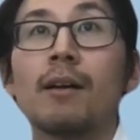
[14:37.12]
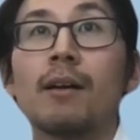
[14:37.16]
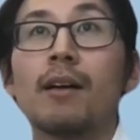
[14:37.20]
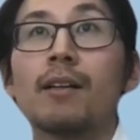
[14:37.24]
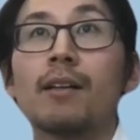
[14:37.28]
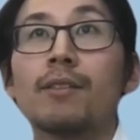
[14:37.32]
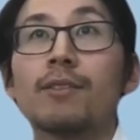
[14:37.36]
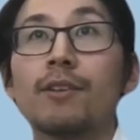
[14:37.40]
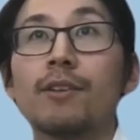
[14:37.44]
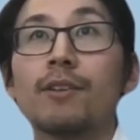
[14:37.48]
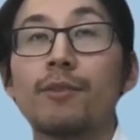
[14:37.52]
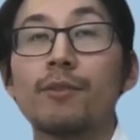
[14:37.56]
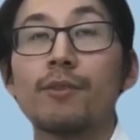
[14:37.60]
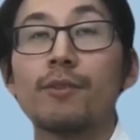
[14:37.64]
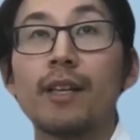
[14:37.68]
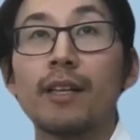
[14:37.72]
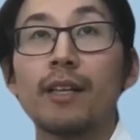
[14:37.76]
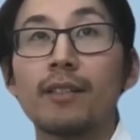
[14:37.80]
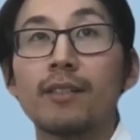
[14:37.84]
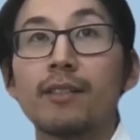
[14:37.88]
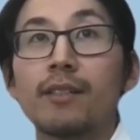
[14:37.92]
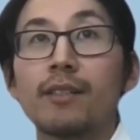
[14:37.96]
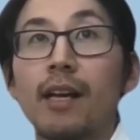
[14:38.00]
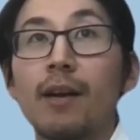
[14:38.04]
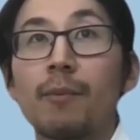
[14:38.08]
So
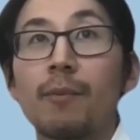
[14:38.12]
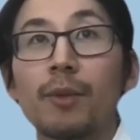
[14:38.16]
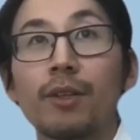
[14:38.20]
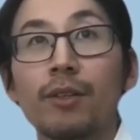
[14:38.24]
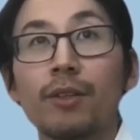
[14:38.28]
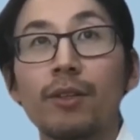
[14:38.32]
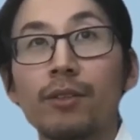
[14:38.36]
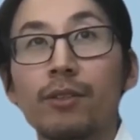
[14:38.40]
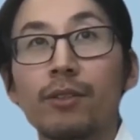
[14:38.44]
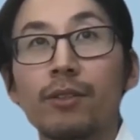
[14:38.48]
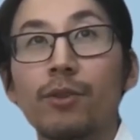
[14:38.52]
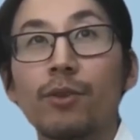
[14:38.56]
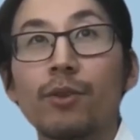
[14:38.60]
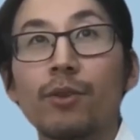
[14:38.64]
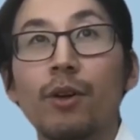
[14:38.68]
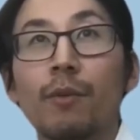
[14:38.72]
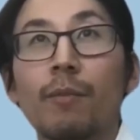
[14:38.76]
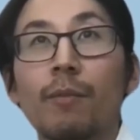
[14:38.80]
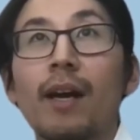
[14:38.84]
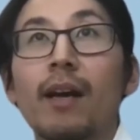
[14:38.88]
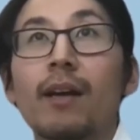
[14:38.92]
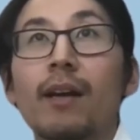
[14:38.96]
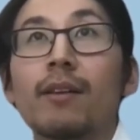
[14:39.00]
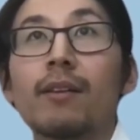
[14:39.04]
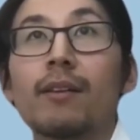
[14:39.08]
next, I'm going to talk
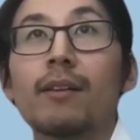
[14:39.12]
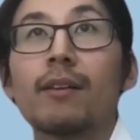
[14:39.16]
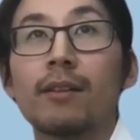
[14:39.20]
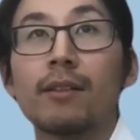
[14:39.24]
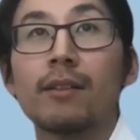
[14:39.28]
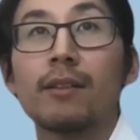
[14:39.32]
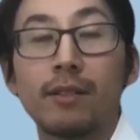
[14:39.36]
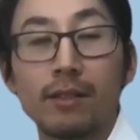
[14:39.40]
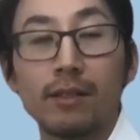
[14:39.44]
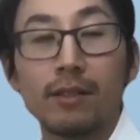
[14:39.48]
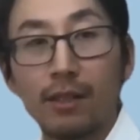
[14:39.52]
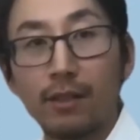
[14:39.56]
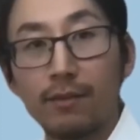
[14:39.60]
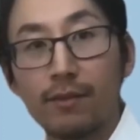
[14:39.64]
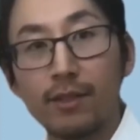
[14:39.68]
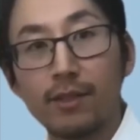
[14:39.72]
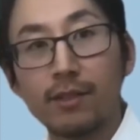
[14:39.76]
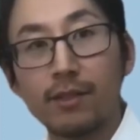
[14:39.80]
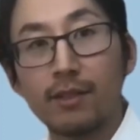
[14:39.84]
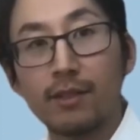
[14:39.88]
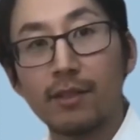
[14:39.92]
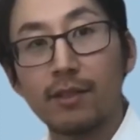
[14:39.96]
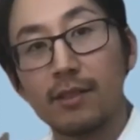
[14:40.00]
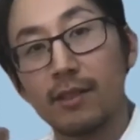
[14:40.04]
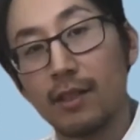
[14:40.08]
about the
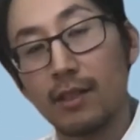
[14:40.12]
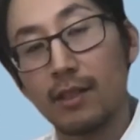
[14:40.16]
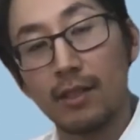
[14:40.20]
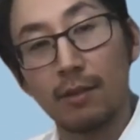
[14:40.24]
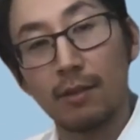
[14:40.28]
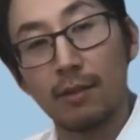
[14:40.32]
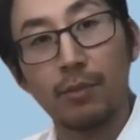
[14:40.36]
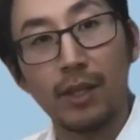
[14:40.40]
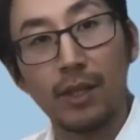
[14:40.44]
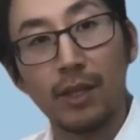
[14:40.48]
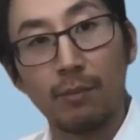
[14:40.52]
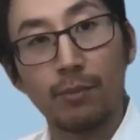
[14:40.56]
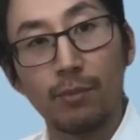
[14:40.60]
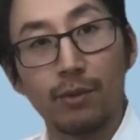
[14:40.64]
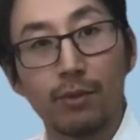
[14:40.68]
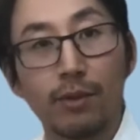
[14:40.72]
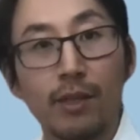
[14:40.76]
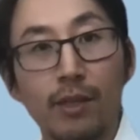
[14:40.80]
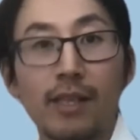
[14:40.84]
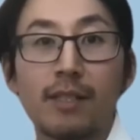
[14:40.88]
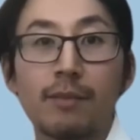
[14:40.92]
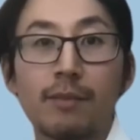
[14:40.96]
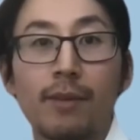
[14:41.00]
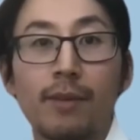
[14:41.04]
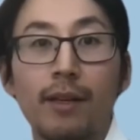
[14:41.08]
services and the people
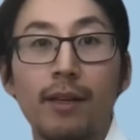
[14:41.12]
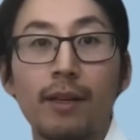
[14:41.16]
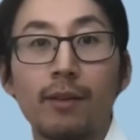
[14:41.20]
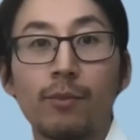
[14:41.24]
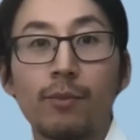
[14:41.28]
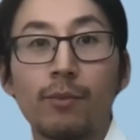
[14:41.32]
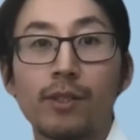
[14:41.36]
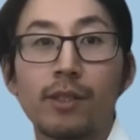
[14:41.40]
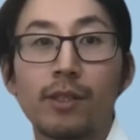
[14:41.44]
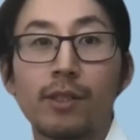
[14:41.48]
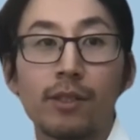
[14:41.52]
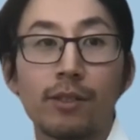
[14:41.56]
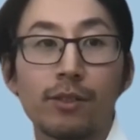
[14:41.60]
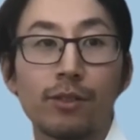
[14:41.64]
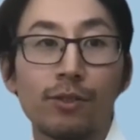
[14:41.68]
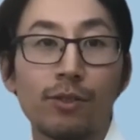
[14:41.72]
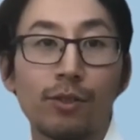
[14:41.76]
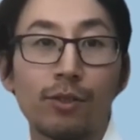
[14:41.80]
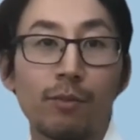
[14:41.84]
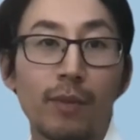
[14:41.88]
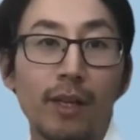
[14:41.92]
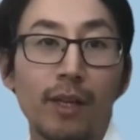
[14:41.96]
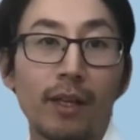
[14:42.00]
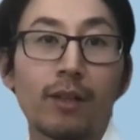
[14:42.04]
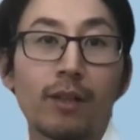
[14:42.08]
aspect, which are the
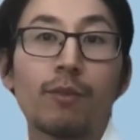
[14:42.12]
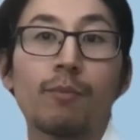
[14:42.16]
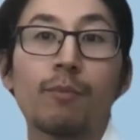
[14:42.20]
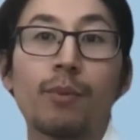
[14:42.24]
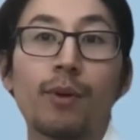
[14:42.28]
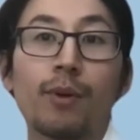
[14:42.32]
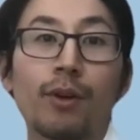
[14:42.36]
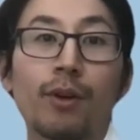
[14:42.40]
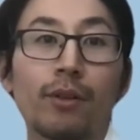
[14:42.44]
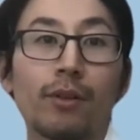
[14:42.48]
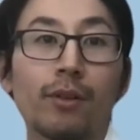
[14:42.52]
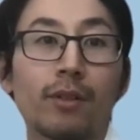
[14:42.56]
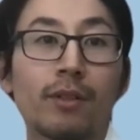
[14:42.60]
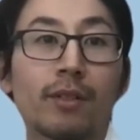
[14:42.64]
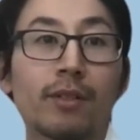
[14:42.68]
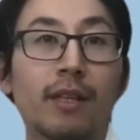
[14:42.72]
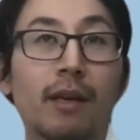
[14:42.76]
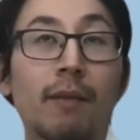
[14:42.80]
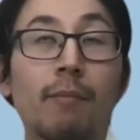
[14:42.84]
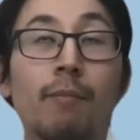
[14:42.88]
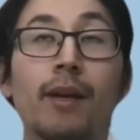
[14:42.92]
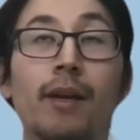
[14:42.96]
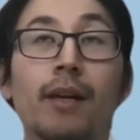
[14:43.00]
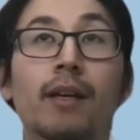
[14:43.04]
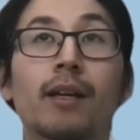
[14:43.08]
2 main components
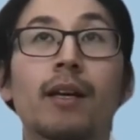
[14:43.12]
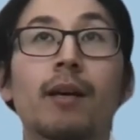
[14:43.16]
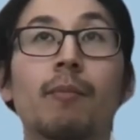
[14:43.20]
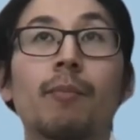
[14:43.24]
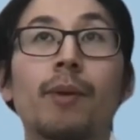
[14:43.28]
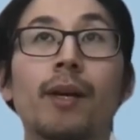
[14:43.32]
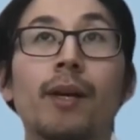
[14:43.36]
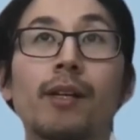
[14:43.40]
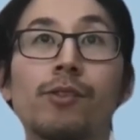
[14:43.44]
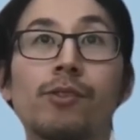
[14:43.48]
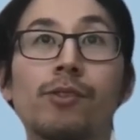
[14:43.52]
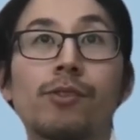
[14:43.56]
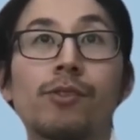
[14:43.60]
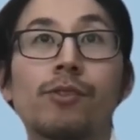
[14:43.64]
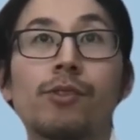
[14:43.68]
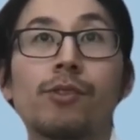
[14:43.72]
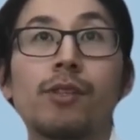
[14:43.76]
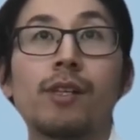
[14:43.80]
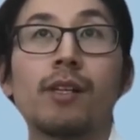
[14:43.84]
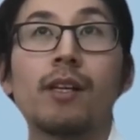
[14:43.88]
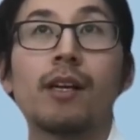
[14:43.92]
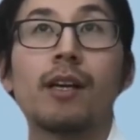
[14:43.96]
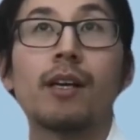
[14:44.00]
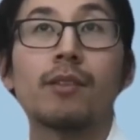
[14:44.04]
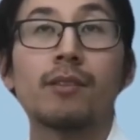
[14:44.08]
that make up
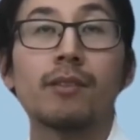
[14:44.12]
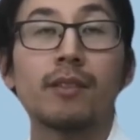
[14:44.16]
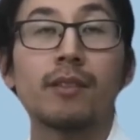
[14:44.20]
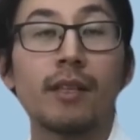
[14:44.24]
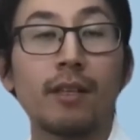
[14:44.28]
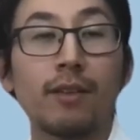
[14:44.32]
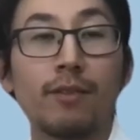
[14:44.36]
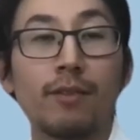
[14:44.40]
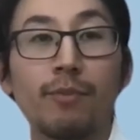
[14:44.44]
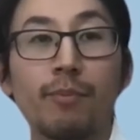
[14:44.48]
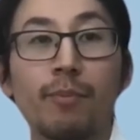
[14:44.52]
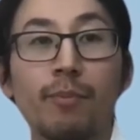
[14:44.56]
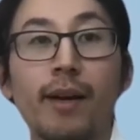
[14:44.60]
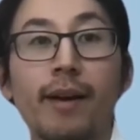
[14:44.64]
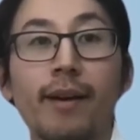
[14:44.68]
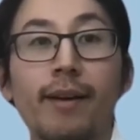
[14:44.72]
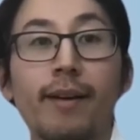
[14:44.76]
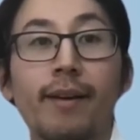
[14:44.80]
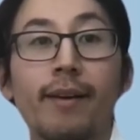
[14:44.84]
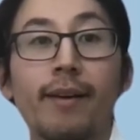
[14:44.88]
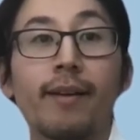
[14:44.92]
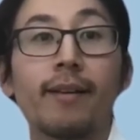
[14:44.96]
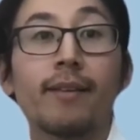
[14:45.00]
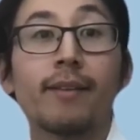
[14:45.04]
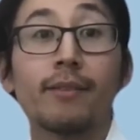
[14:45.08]
PagerDuty. I'll start off
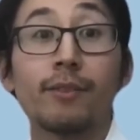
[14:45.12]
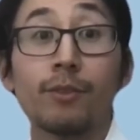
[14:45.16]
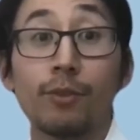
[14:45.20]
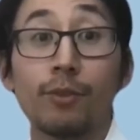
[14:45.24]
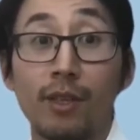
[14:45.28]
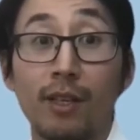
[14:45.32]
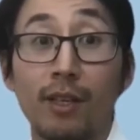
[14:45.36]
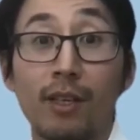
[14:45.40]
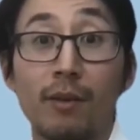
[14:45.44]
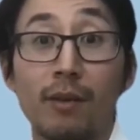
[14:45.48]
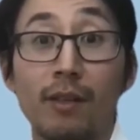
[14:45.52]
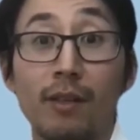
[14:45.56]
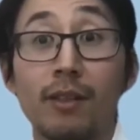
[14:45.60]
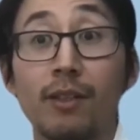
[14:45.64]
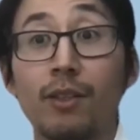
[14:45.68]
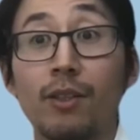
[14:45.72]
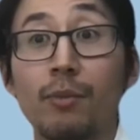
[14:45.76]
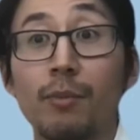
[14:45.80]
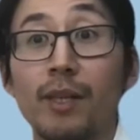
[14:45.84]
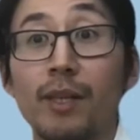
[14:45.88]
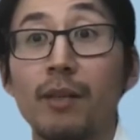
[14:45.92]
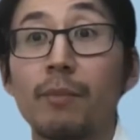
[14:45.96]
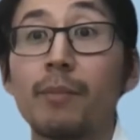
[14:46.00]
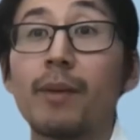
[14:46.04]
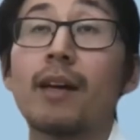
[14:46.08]
by talking a little
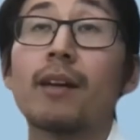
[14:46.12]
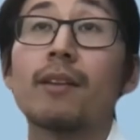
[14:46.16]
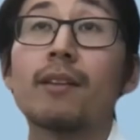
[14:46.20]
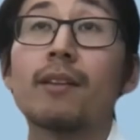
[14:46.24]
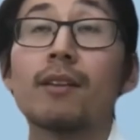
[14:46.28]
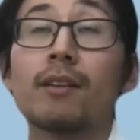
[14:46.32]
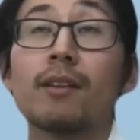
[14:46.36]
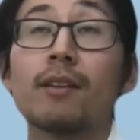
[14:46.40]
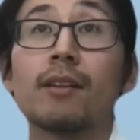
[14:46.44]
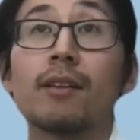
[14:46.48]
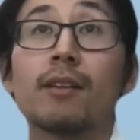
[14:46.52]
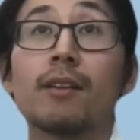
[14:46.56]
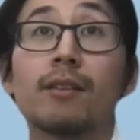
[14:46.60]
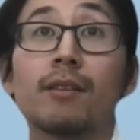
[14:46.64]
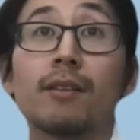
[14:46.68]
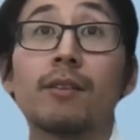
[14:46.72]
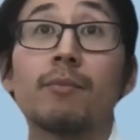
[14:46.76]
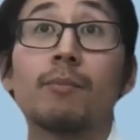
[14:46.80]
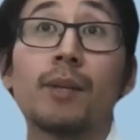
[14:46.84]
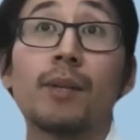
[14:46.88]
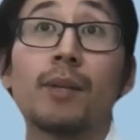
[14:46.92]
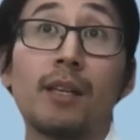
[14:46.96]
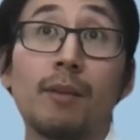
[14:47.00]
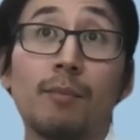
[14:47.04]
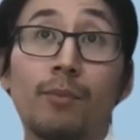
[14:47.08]
bit about the
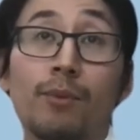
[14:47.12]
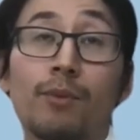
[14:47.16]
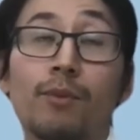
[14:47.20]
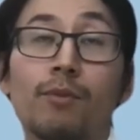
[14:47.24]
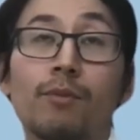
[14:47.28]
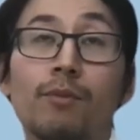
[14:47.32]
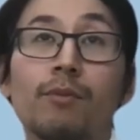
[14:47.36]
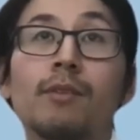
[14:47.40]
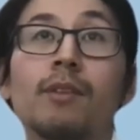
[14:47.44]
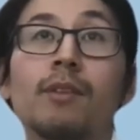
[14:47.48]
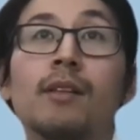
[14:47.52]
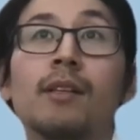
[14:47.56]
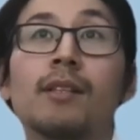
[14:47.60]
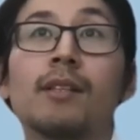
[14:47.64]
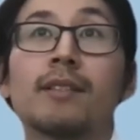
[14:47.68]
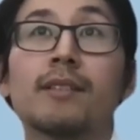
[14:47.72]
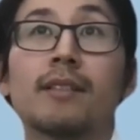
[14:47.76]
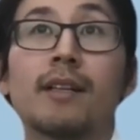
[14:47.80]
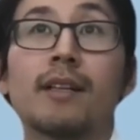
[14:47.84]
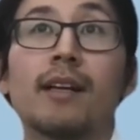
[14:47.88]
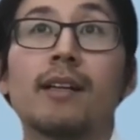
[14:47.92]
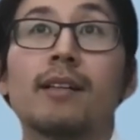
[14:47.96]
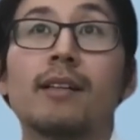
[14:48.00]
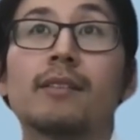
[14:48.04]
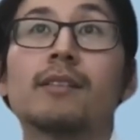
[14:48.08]
people
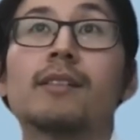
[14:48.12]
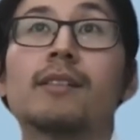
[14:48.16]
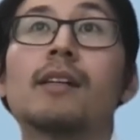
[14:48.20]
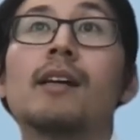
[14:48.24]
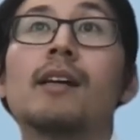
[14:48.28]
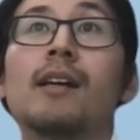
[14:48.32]
side.